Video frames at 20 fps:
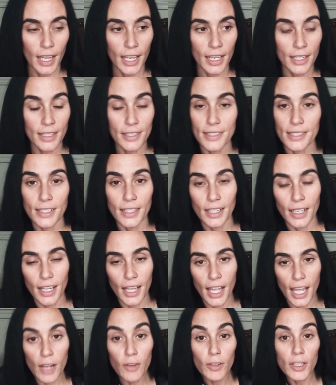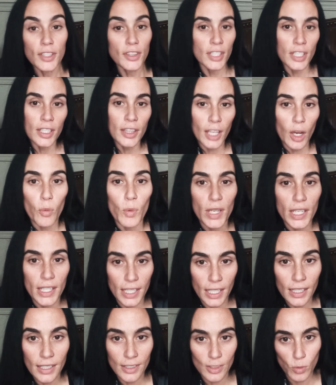And it's everything that we
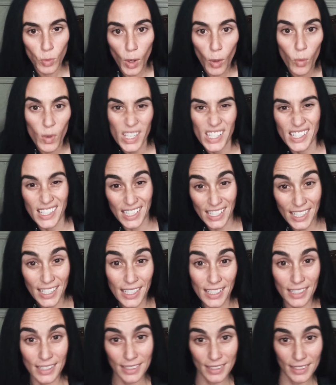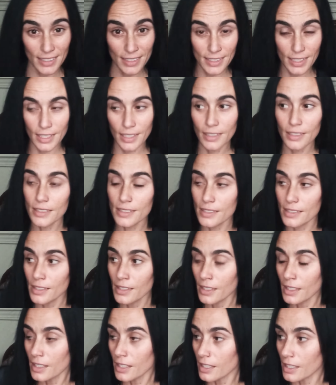get is what we need in a sense.
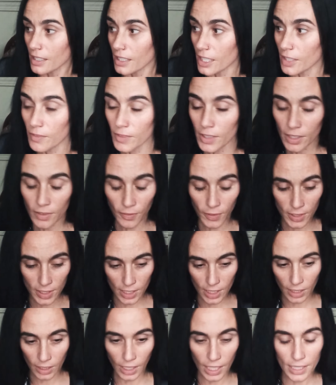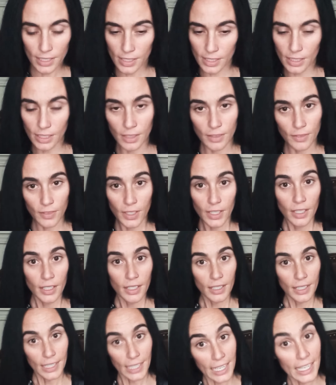Even if it's a lesson of
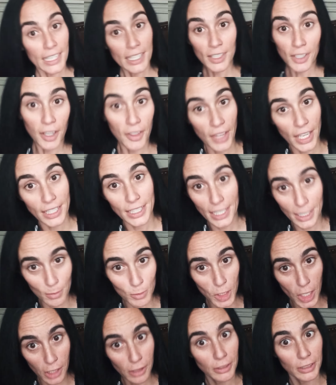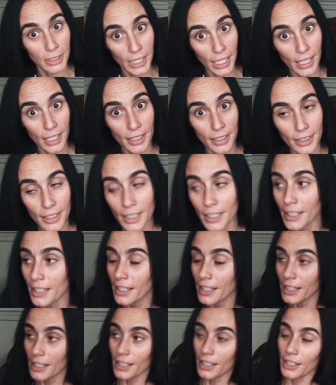eating all that damn chocolate cake,
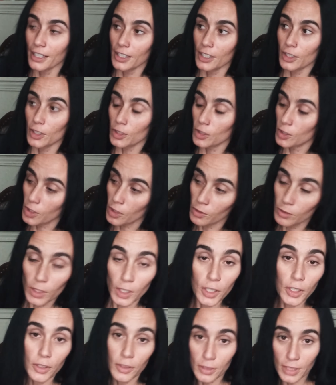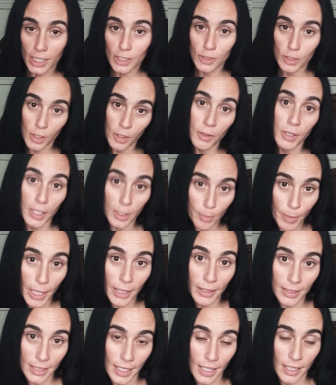you're going to learn that you're going to get
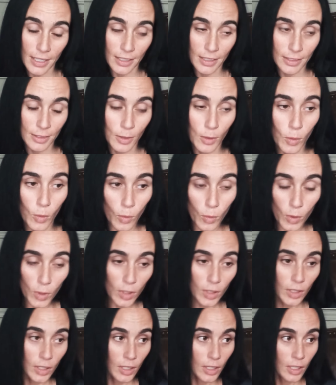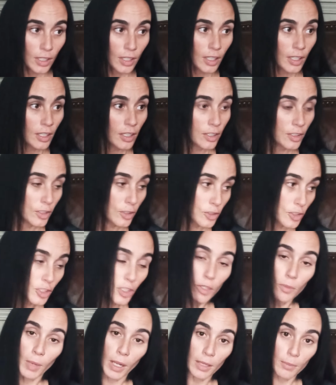bellyache or your
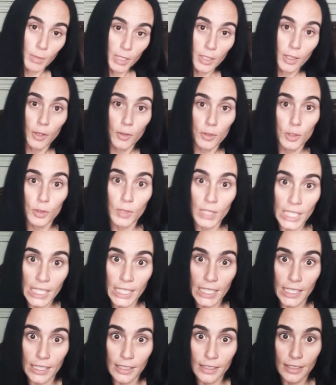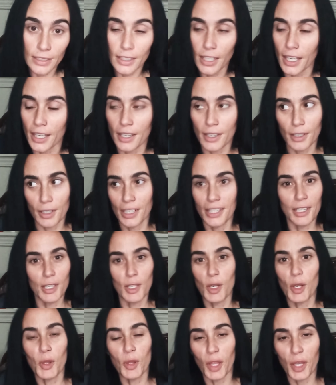sugar might be low and you need it. Like,
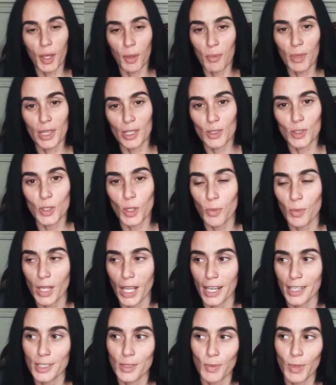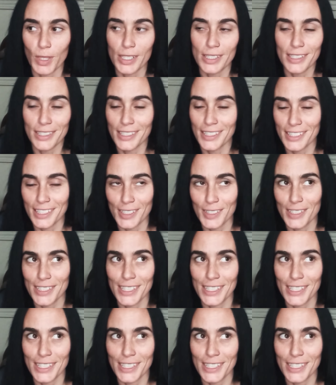you know, like, I mean, there's so many aspects because I